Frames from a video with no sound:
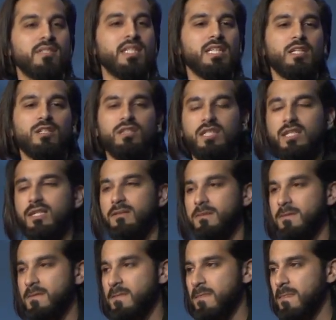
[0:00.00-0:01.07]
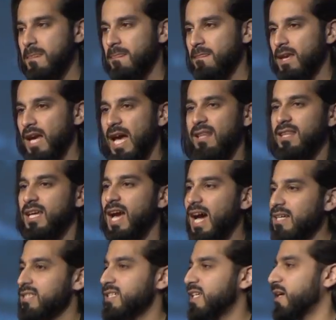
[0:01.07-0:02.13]
dearly. And they
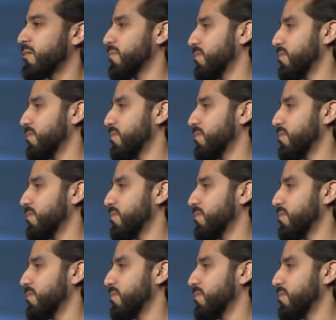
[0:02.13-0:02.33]
ask him,